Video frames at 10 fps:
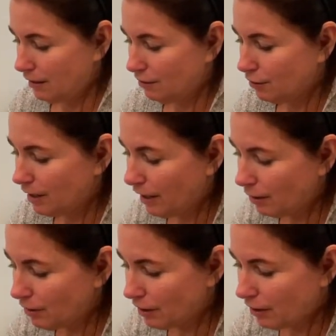your
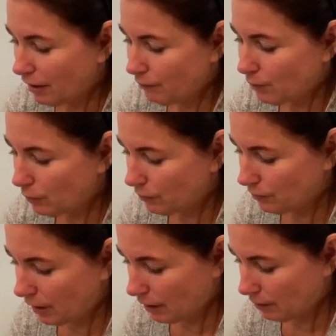counter, it folds
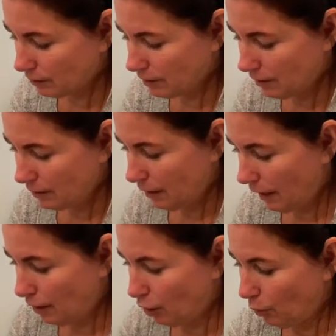down
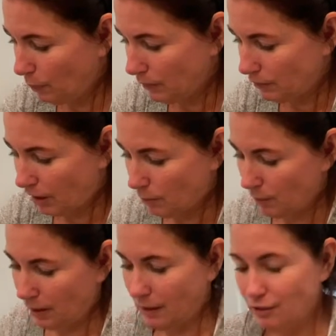and opens up,
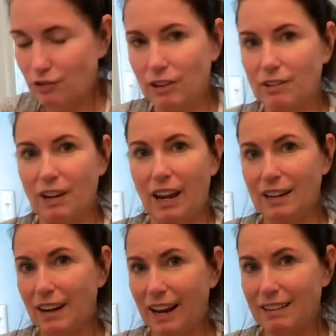and it's just a
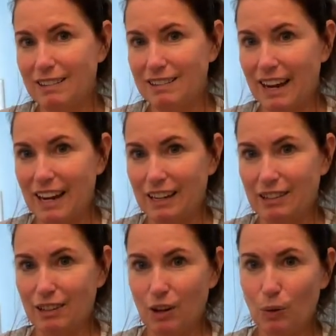nice stand
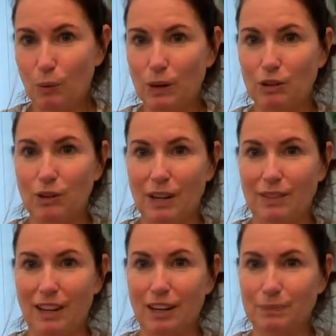when you get
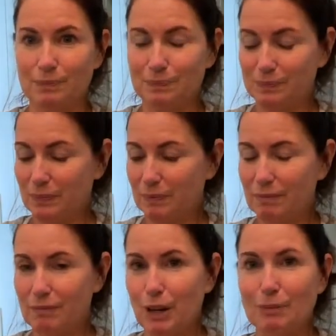there.
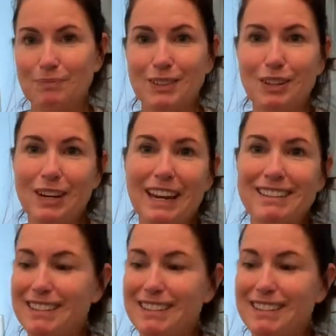Well, you can't see